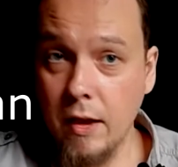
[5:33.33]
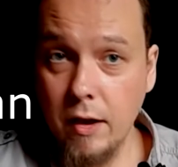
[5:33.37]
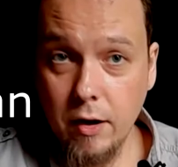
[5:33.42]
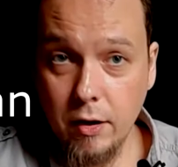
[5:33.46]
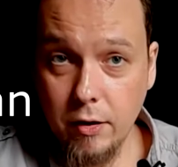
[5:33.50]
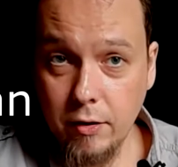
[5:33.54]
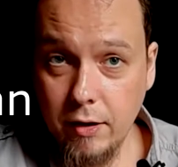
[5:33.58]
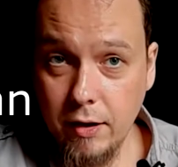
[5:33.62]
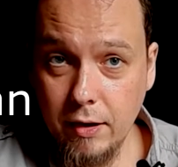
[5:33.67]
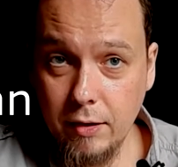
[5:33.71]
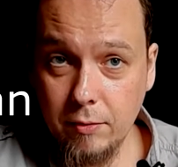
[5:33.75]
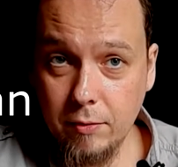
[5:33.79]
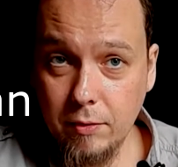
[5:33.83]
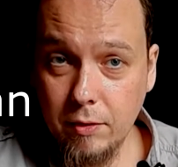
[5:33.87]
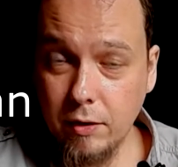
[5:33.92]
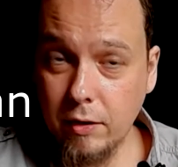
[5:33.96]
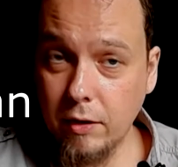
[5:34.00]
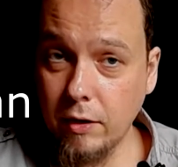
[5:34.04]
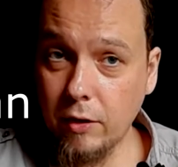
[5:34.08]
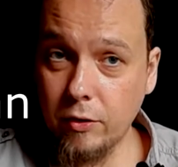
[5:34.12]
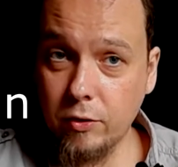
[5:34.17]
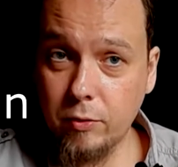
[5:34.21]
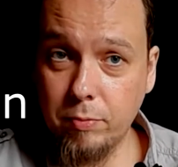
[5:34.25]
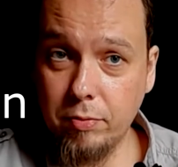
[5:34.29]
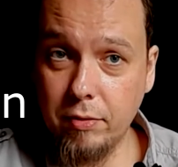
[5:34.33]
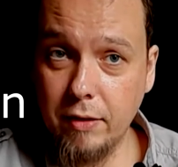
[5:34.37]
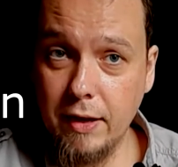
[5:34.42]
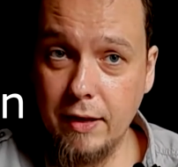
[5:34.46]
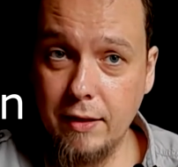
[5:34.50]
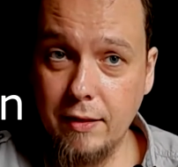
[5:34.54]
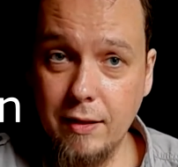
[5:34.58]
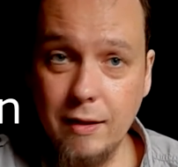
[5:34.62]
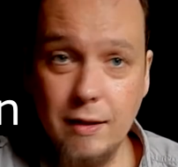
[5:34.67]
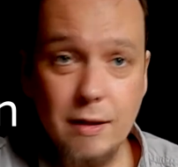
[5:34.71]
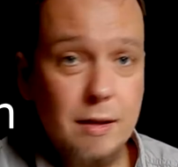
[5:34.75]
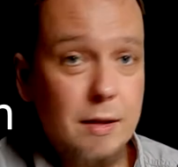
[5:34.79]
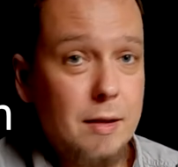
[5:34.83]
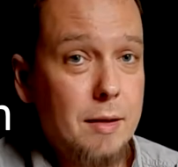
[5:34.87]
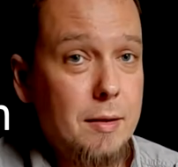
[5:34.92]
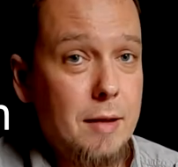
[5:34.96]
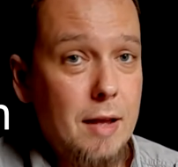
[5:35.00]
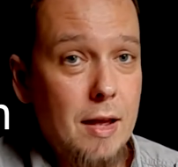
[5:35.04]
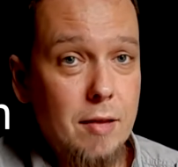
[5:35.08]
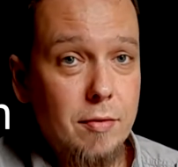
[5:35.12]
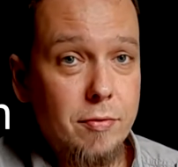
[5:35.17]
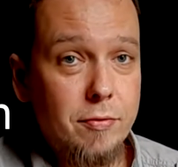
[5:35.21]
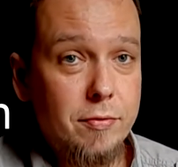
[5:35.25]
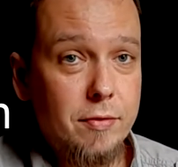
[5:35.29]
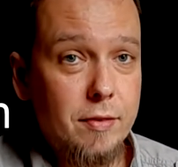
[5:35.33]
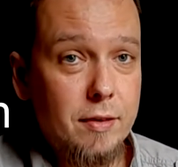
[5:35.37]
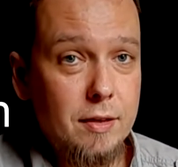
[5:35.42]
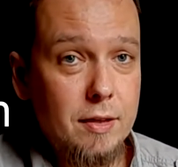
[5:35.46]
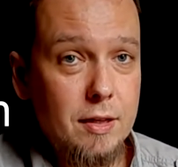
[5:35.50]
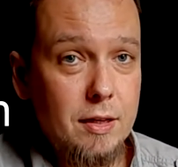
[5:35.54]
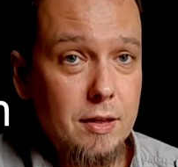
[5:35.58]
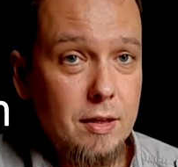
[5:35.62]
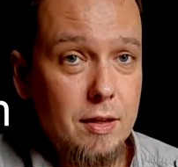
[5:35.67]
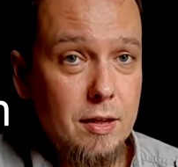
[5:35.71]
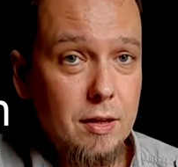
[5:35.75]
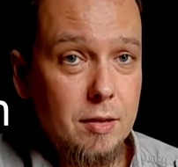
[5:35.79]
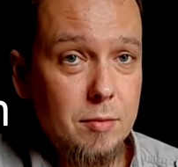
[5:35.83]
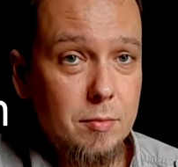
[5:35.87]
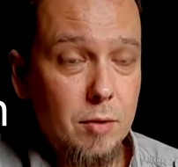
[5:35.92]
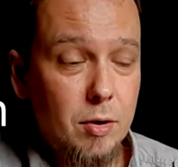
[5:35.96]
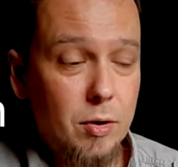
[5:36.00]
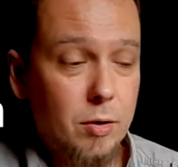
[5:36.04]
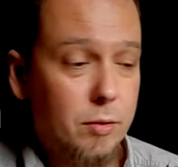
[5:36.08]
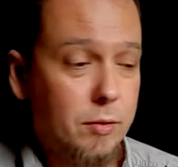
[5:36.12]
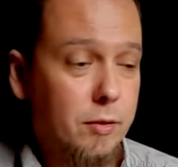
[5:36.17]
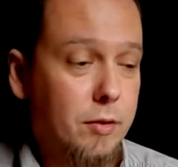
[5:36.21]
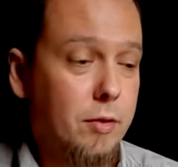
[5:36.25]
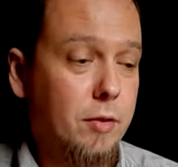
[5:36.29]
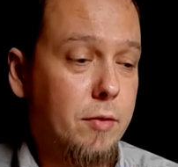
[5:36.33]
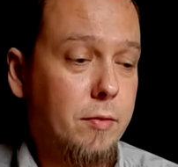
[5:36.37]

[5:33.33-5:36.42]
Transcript: All right, we can also play the F Lydian mode,